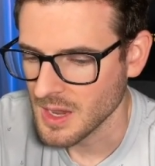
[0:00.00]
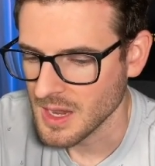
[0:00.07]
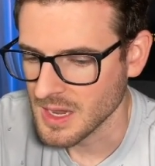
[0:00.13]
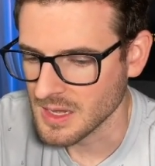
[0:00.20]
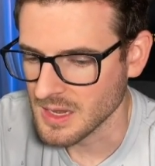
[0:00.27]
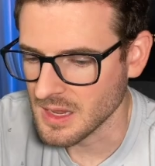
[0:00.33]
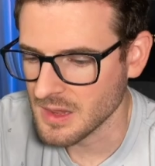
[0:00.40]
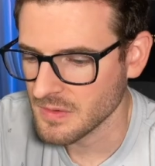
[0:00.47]

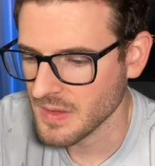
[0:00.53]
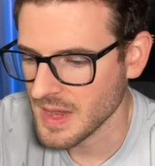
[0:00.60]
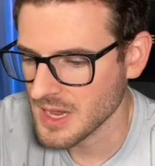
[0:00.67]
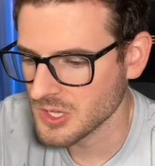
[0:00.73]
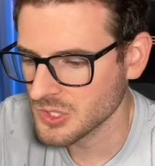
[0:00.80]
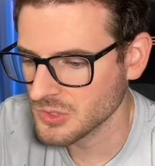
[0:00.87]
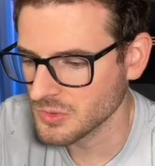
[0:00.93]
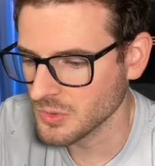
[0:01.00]
And if
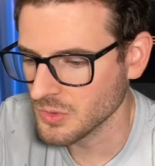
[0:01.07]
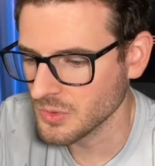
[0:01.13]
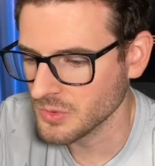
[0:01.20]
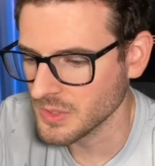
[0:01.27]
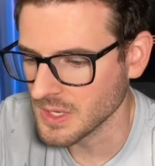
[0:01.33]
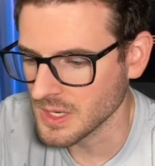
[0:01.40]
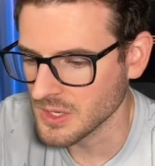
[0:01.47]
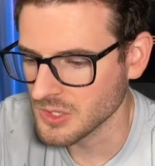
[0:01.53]
has scrolled
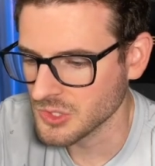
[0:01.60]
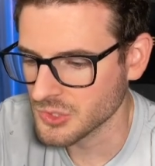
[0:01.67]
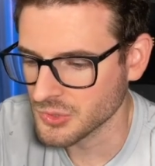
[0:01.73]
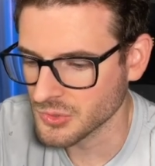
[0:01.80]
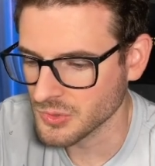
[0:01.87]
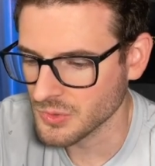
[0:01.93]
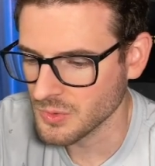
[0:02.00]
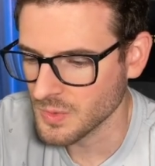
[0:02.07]
is
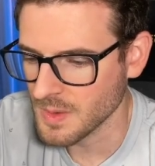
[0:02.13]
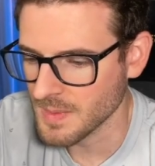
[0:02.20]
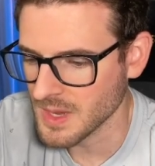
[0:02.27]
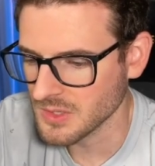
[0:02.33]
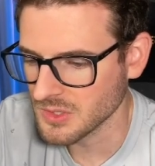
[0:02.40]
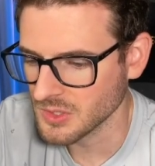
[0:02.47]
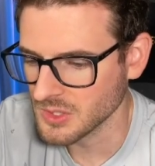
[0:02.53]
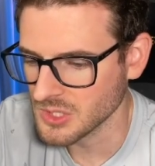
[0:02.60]
true, we
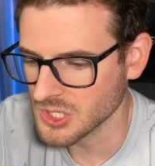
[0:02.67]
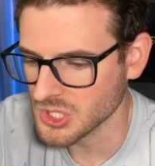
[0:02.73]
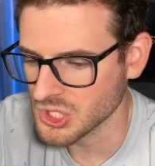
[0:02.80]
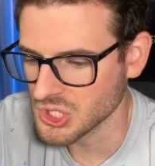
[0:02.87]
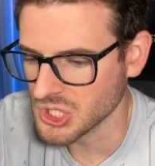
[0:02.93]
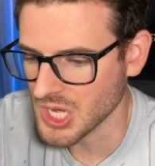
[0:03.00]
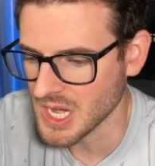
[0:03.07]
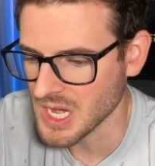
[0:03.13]
basically just
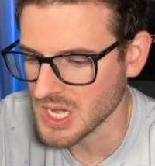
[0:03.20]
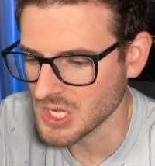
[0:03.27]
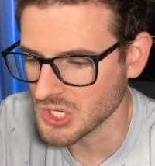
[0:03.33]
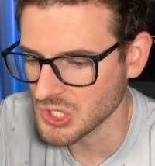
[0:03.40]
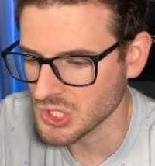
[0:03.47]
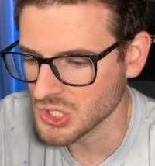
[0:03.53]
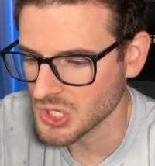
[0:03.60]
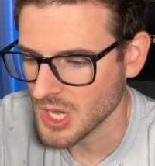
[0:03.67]

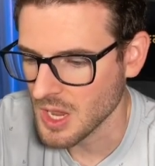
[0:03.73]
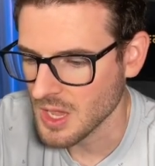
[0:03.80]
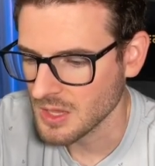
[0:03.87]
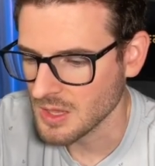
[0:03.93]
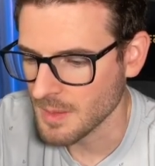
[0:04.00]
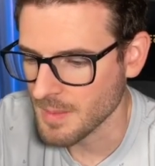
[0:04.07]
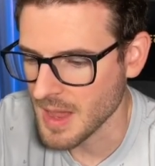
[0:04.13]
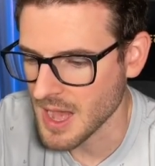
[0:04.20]
change
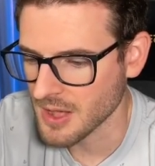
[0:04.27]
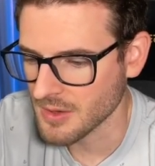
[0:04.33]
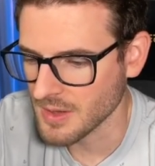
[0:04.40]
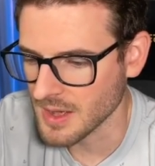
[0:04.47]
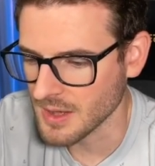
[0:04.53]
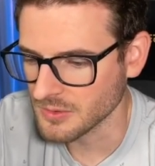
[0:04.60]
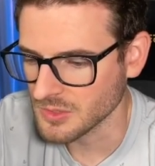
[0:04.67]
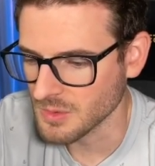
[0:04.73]
the
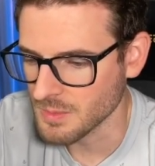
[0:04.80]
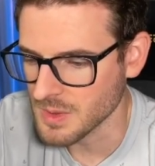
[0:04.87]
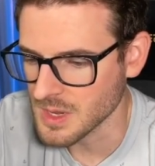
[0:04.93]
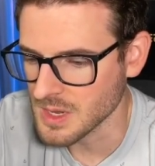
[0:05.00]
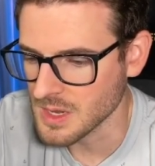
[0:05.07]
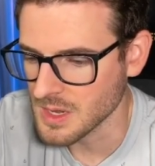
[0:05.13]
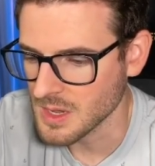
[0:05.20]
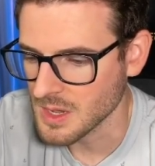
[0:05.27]
background to
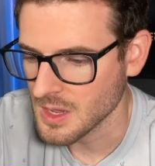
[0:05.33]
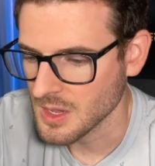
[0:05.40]
be